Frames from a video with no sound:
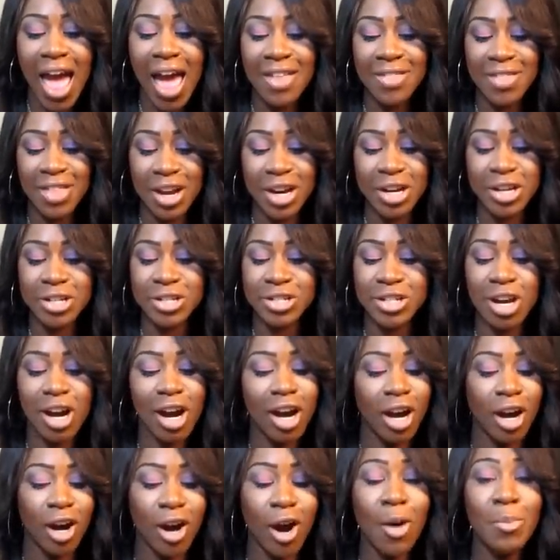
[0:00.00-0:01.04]
and theirs
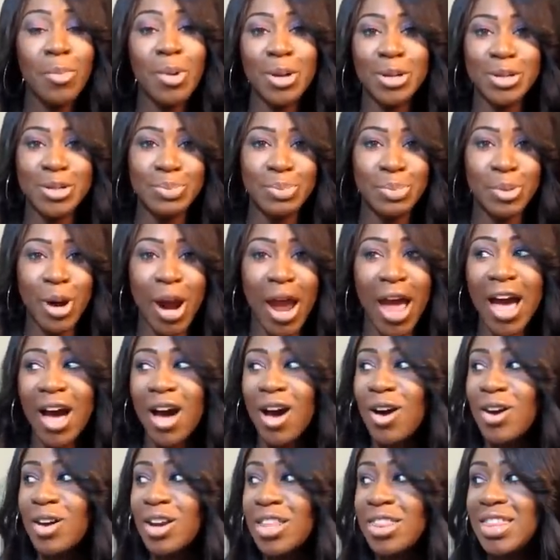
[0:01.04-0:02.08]
are almost
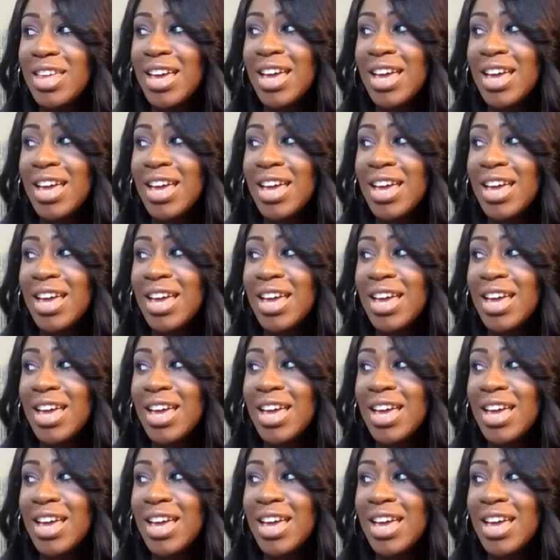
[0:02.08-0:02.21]
brown and